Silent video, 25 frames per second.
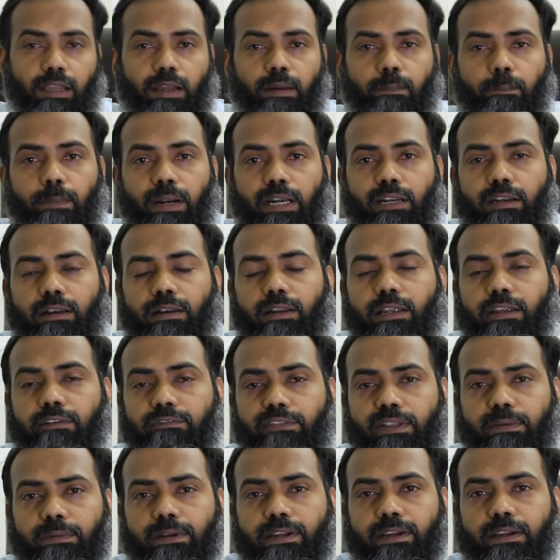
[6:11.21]
but if
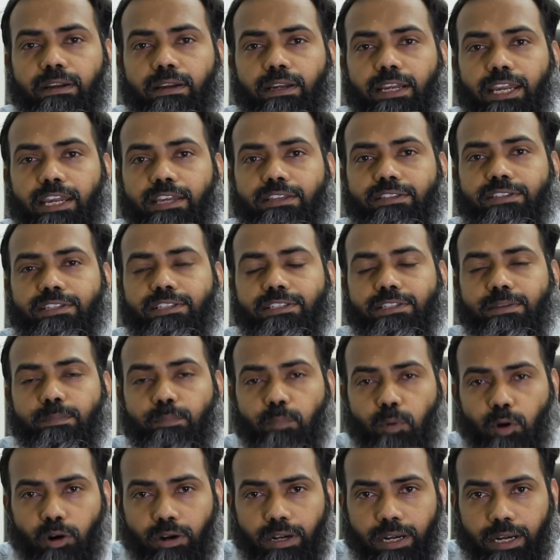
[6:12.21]
the case is
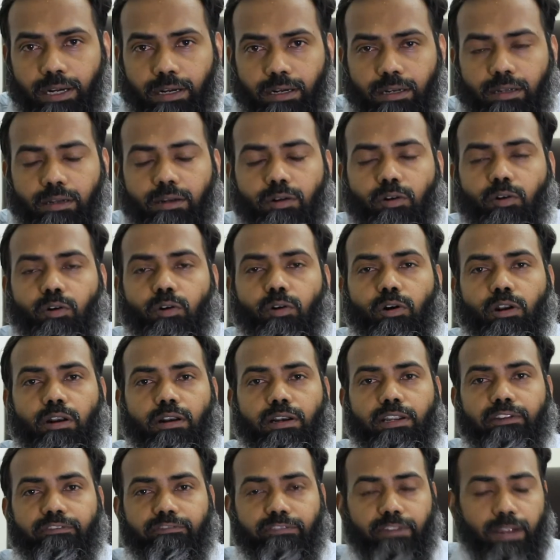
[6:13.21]
important, or
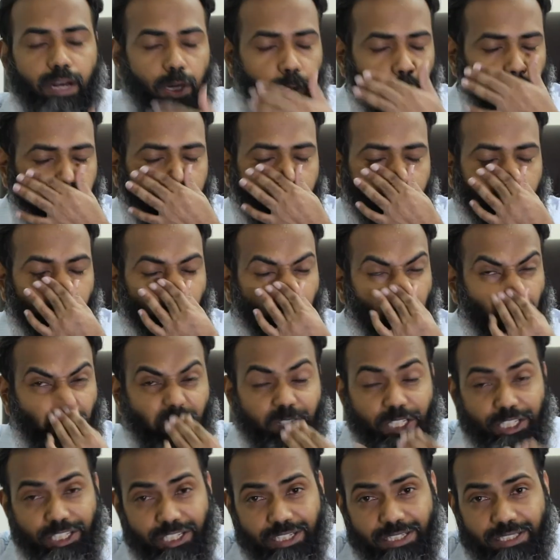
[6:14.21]
if we are doing
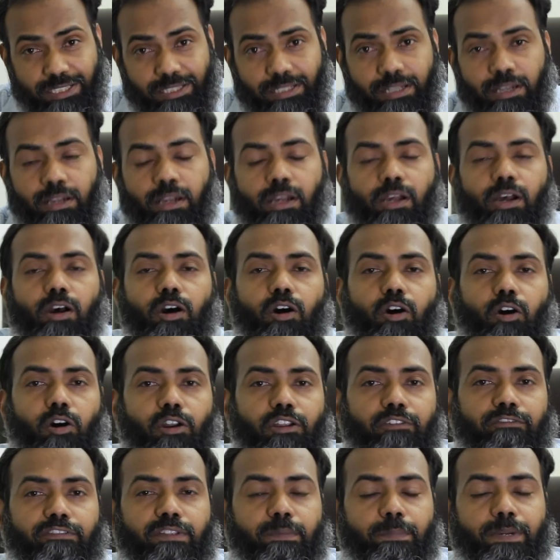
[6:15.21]
procedures, or
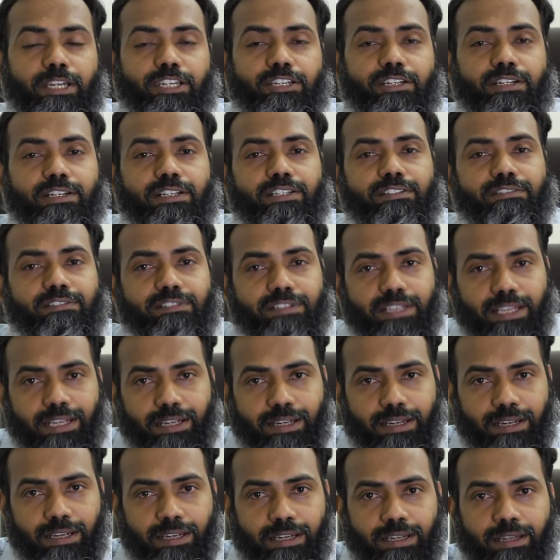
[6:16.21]
if the patient is sick,